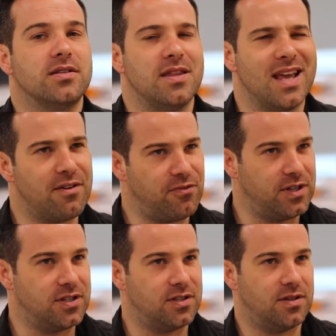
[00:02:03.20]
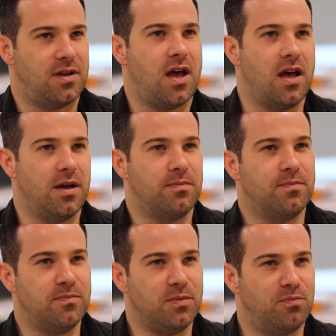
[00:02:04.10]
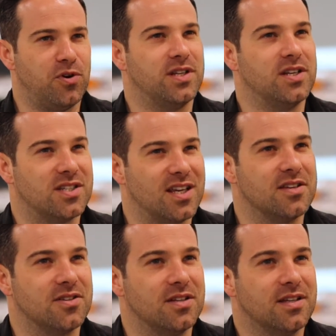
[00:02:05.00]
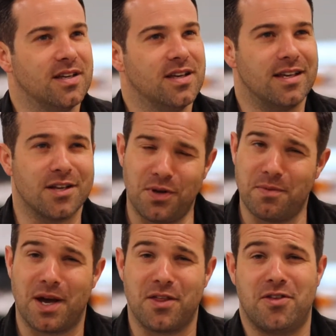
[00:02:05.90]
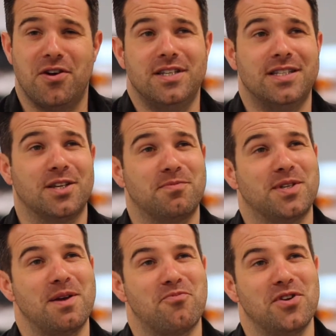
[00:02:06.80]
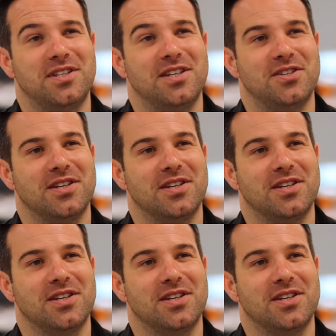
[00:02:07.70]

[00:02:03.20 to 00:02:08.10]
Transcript: that the average British citizen is only about 36% British.